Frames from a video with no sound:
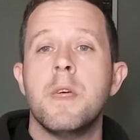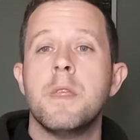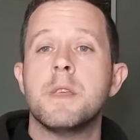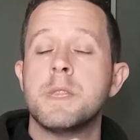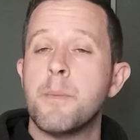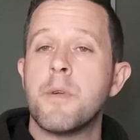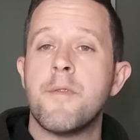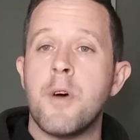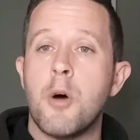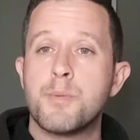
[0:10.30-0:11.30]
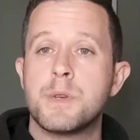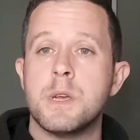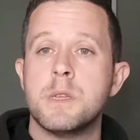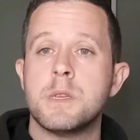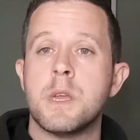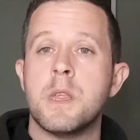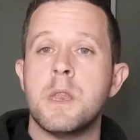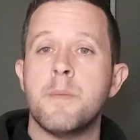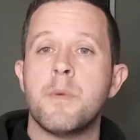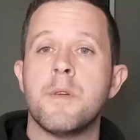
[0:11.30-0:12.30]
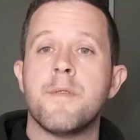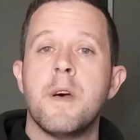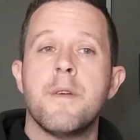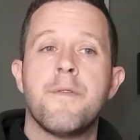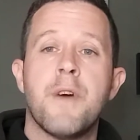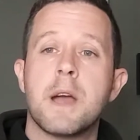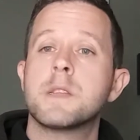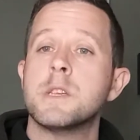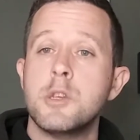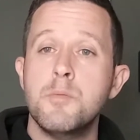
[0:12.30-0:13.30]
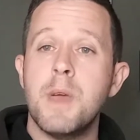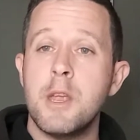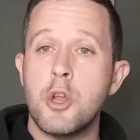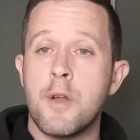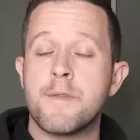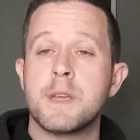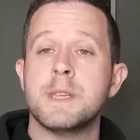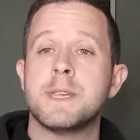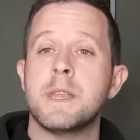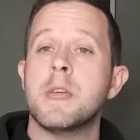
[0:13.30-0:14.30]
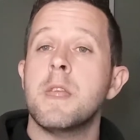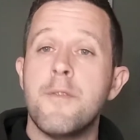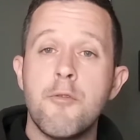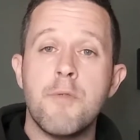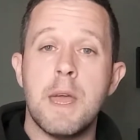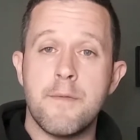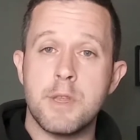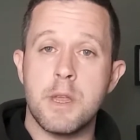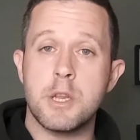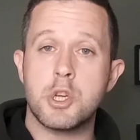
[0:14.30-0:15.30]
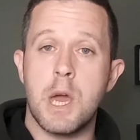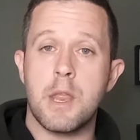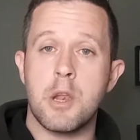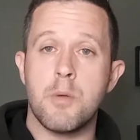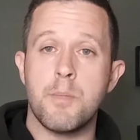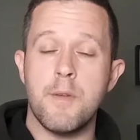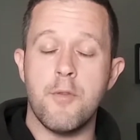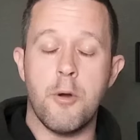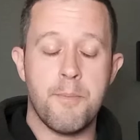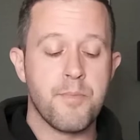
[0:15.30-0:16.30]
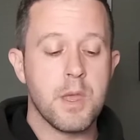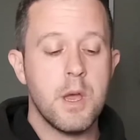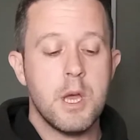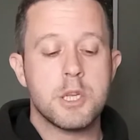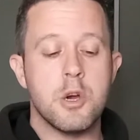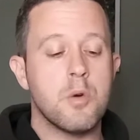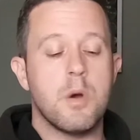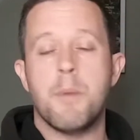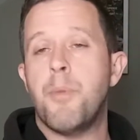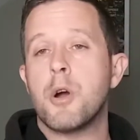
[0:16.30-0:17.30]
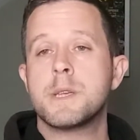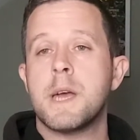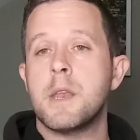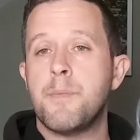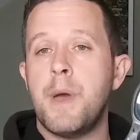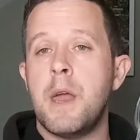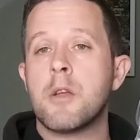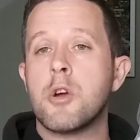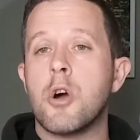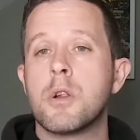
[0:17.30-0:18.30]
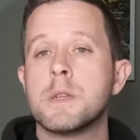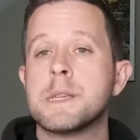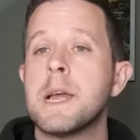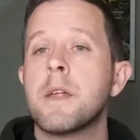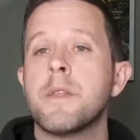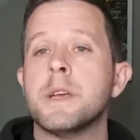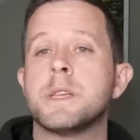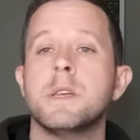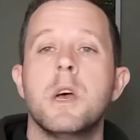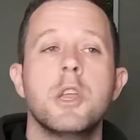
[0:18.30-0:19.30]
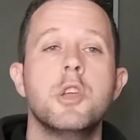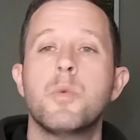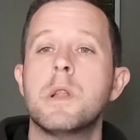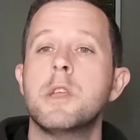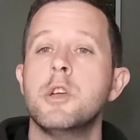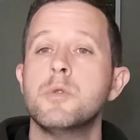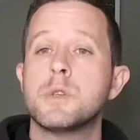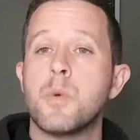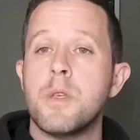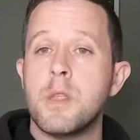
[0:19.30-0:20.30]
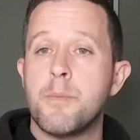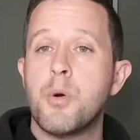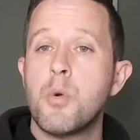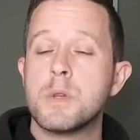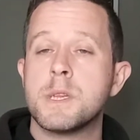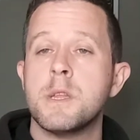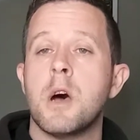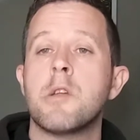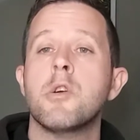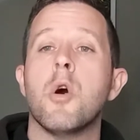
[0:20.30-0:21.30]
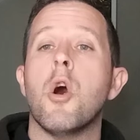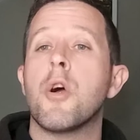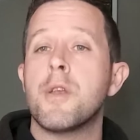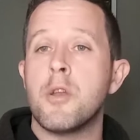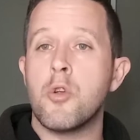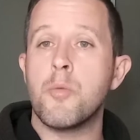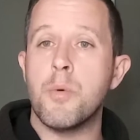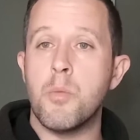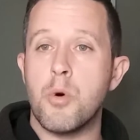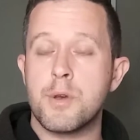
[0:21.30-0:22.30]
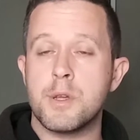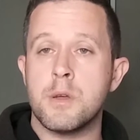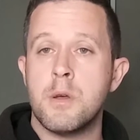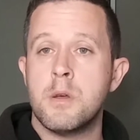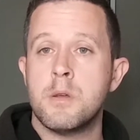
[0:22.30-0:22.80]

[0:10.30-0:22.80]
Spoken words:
there's a number of options and a number of factors you may not have considered if you've never done a triathlon before. So a bog standard pair of goggles like this you will use within the pool scenario or in an open water